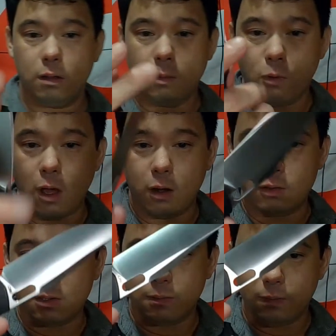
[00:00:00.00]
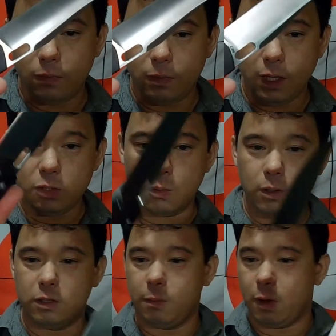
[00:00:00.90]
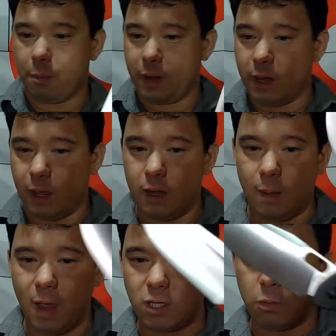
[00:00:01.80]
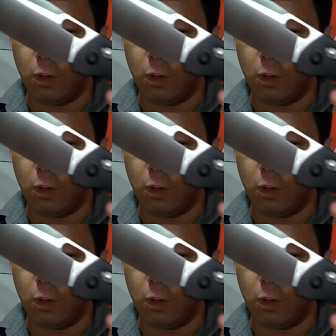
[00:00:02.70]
Prados, these ones have been a big hit. I'm actually